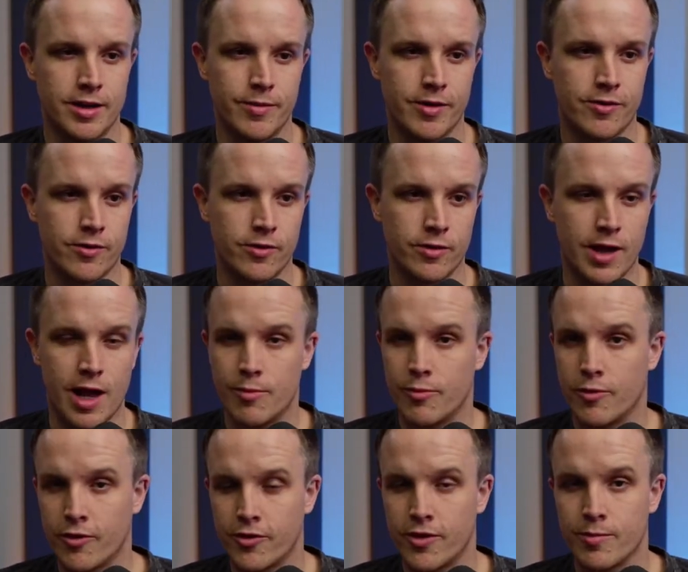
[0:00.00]
It's a lot
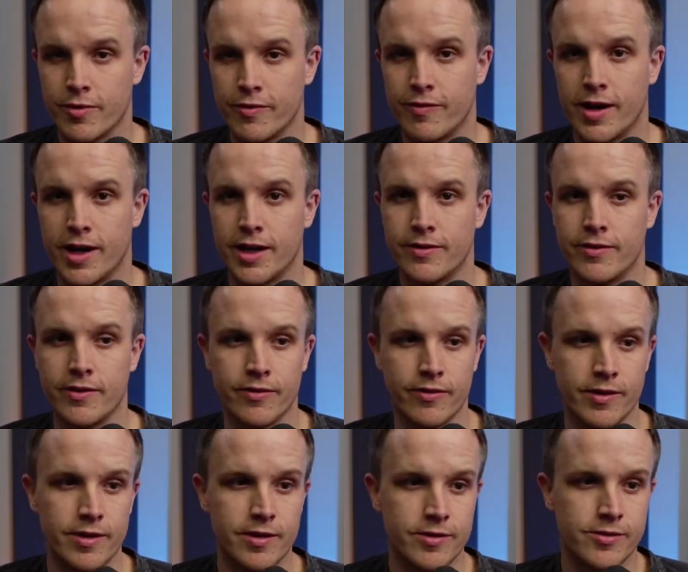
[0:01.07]
more simplified than
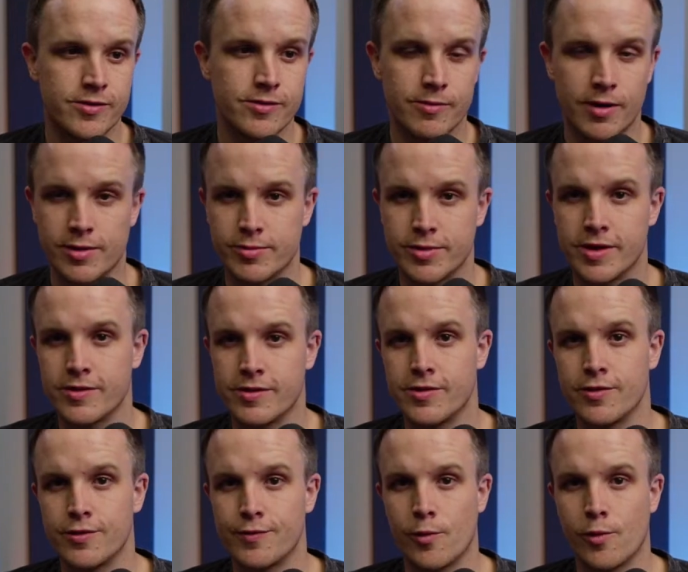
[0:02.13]
this. This
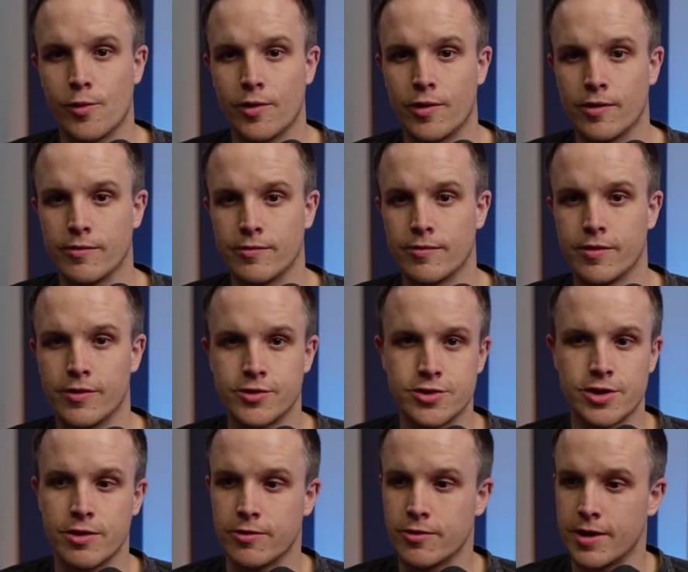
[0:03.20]
is for this
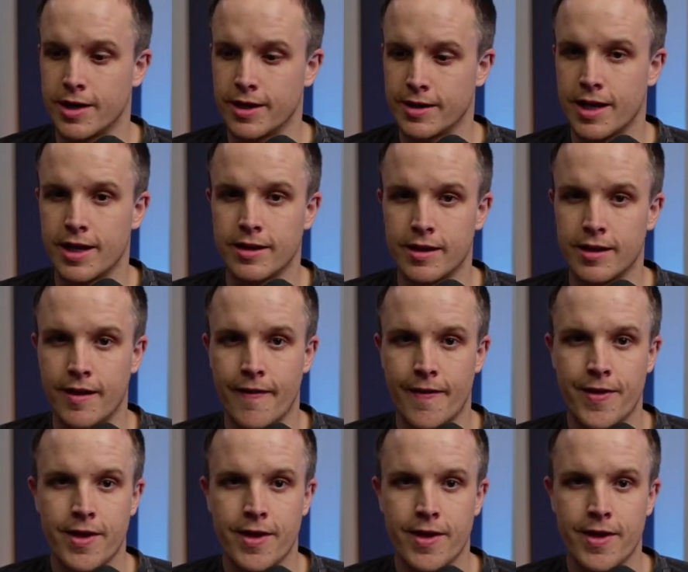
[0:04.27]
show, Creating Daily.